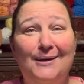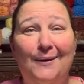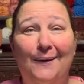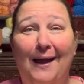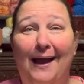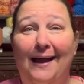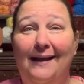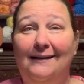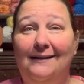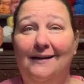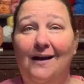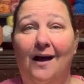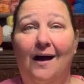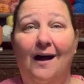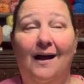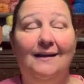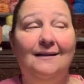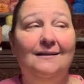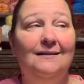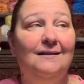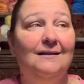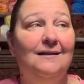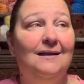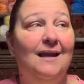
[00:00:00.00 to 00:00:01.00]
had
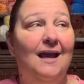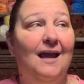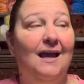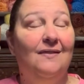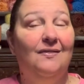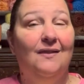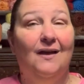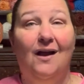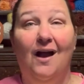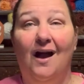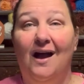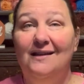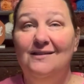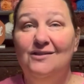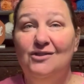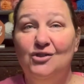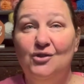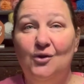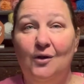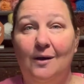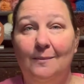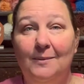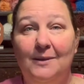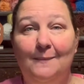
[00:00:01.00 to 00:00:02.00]
cotton and the cotton
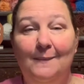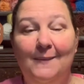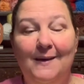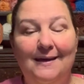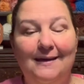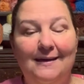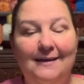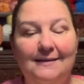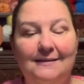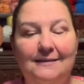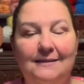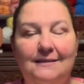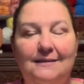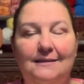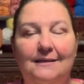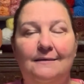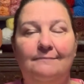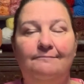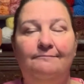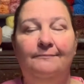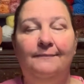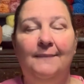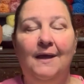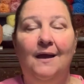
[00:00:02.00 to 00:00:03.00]
scrubby mix.
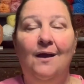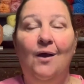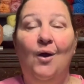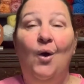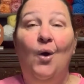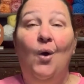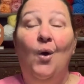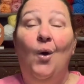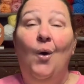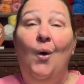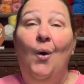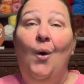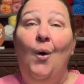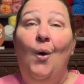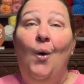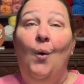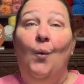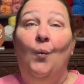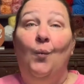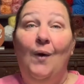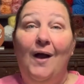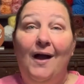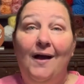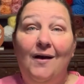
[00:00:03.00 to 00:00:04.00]

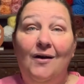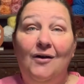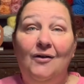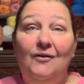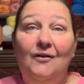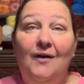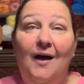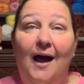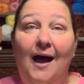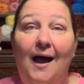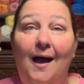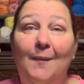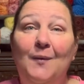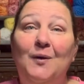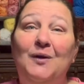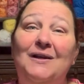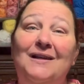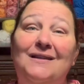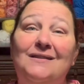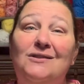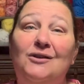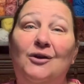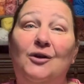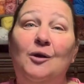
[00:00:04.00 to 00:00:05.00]
Well, I'm going to
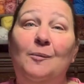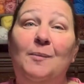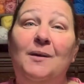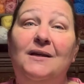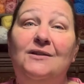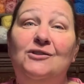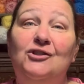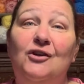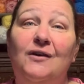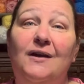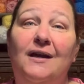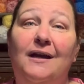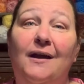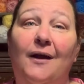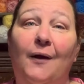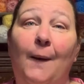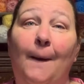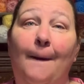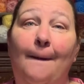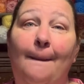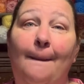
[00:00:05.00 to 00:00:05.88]
insert a picture here.